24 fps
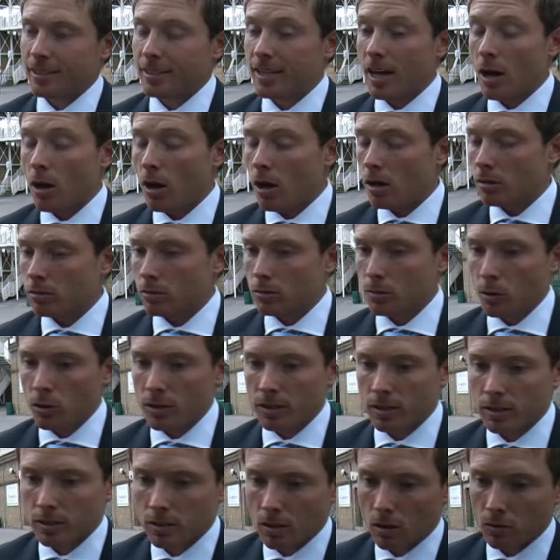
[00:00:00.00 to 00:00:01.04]
Yeah, uh, to be
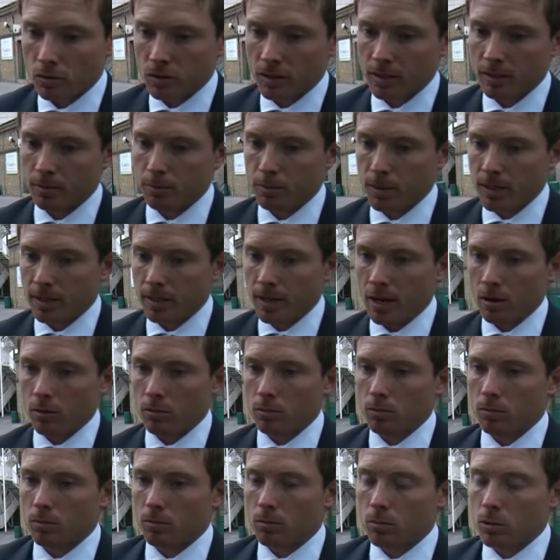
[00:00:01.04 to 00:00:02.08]
honest, obviously being out,
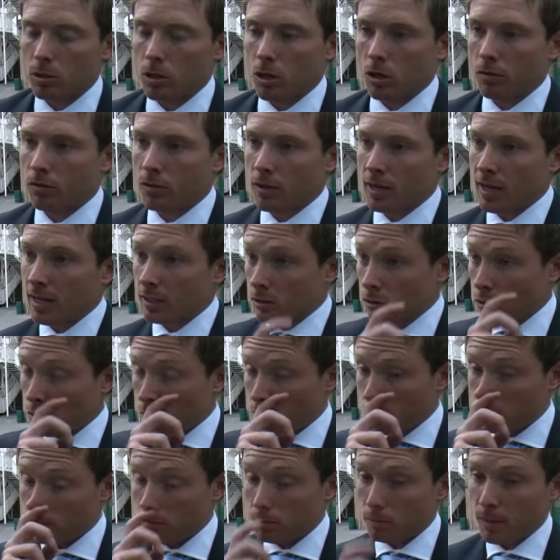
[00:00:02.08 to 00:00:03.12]
you know, for the last sort
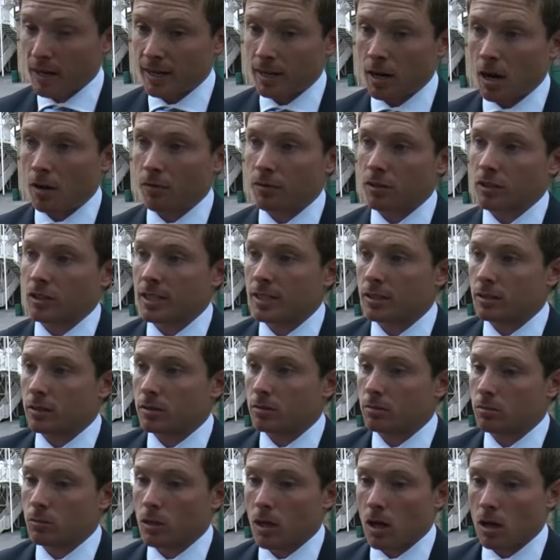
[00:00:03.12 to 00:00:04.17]
of back half of the
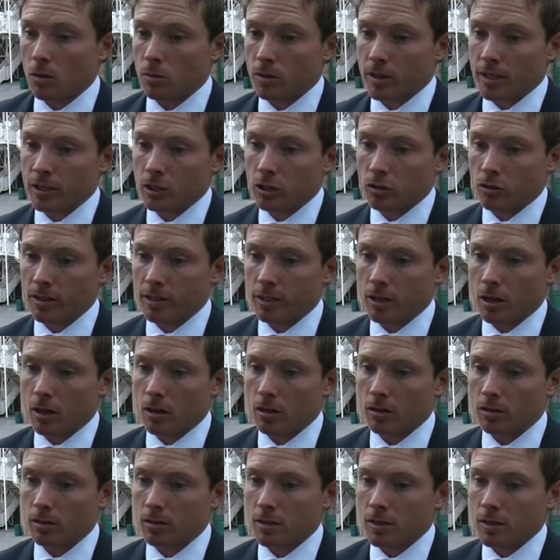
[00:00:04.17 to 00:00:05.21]
season uh, with injury, you
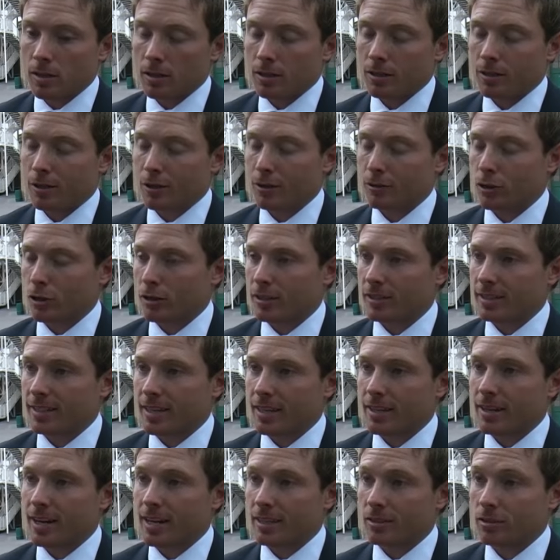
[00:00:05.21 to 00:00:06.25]
know, you know, I was lucky to
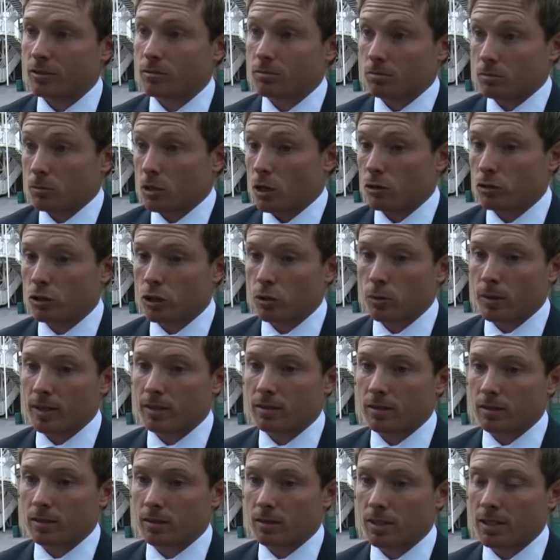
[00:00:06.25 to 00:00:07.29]
get the last, you know, two
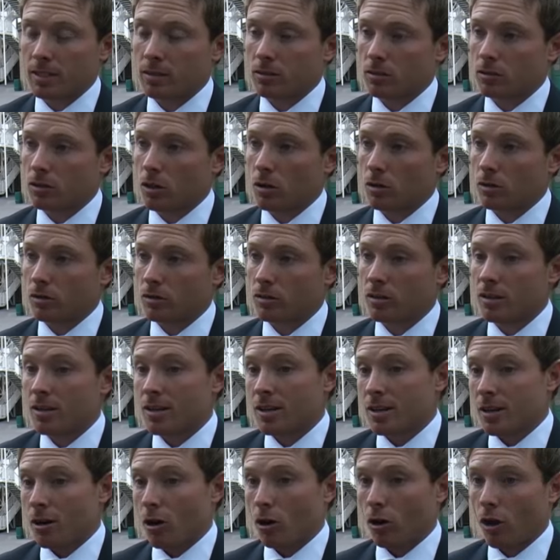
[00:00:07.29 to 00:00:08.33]
weeks of the season. So I was
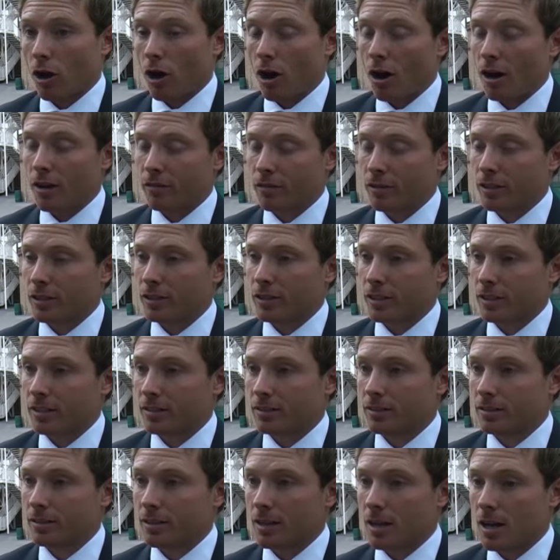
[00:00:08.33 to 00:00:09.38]
on a high,
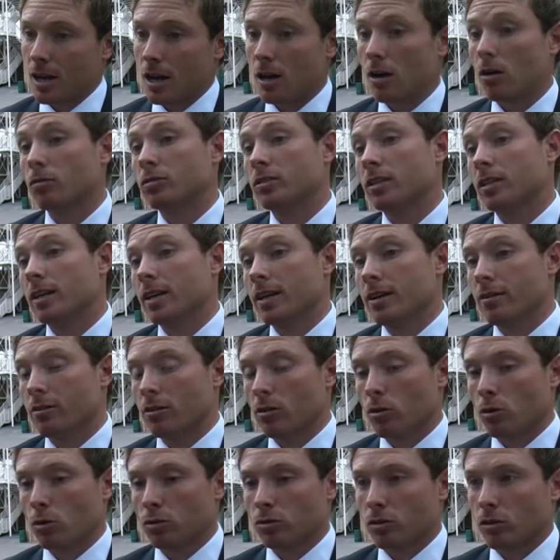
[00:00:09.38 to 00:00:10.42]
finishing uh, obviously here at
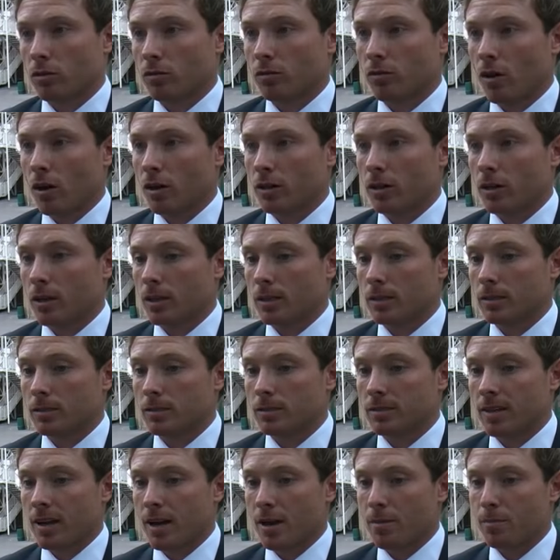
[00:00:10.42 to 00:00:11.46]
Lord's on the final,
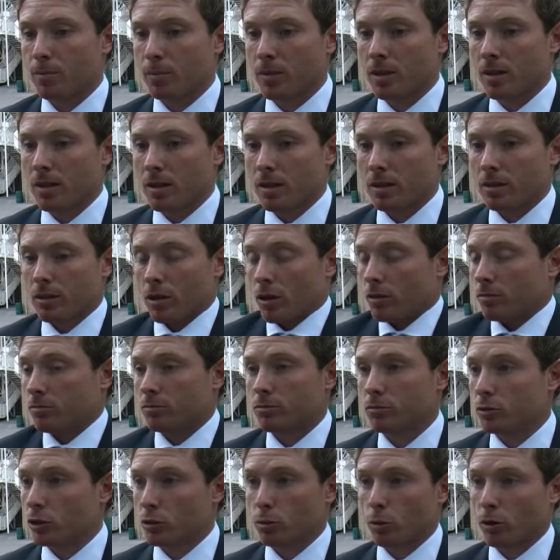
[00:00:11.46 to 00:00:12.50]
and um, you know,
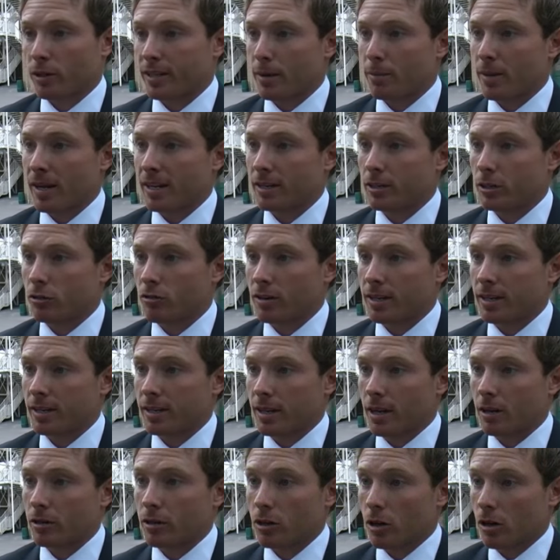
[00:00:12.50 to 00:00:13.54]
just want to get back into cricket
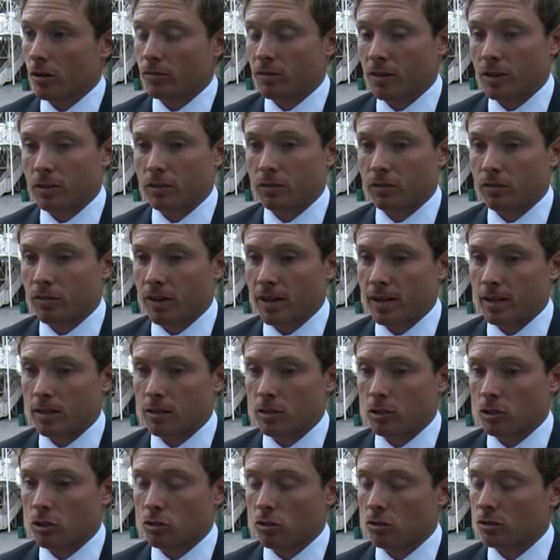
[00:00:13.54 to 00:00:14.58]
now. You know, I feel as fit and
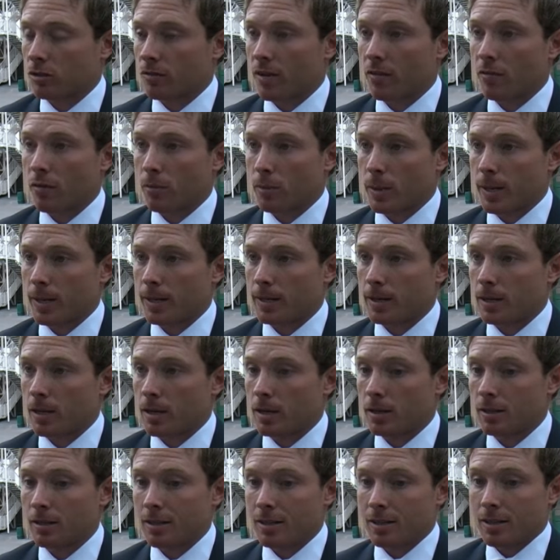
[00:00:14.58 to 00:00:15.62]
as strong as I've ever been in
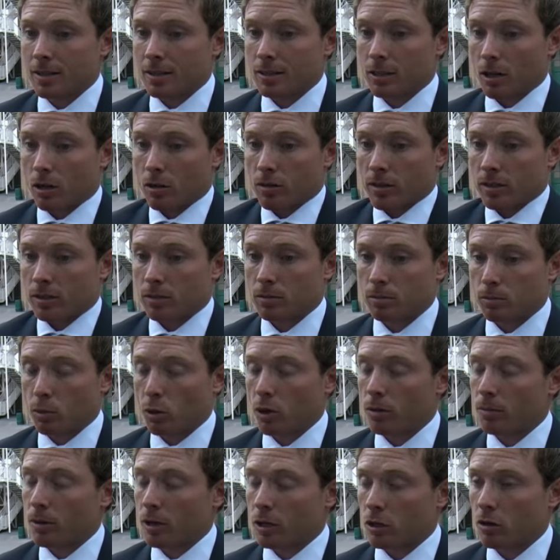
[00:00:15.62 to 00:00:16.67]
a, you know, at this
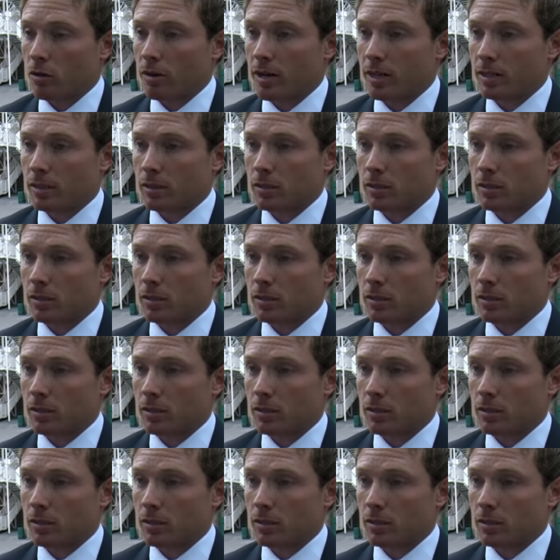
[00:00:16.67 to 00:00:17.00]
point in my career.